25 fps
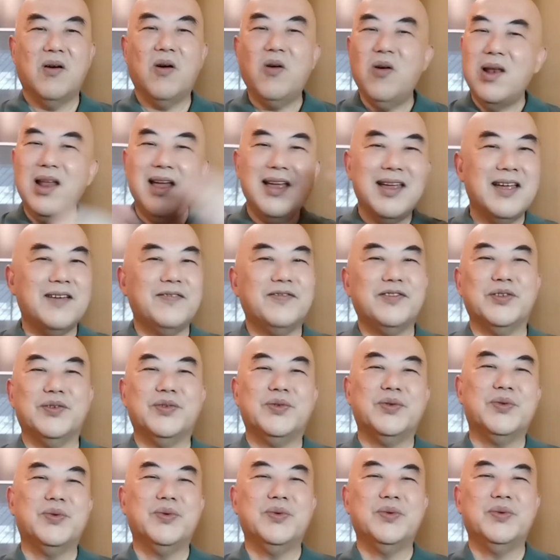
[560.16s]
all I have to
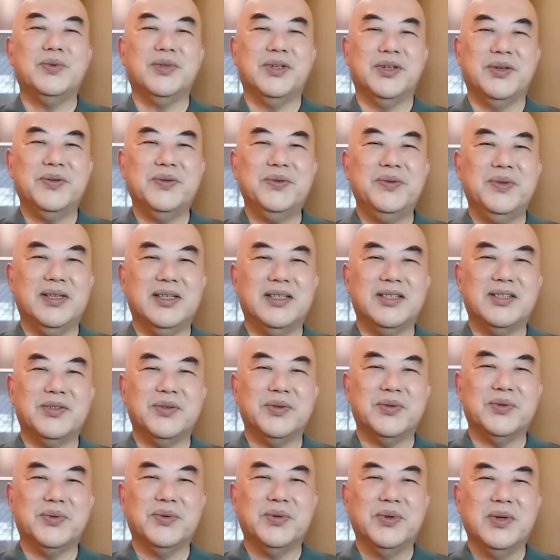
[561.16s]
do, you know, is
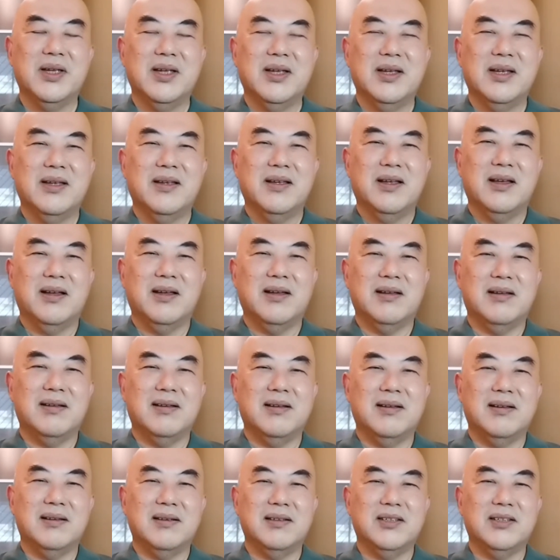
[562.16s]
to uh,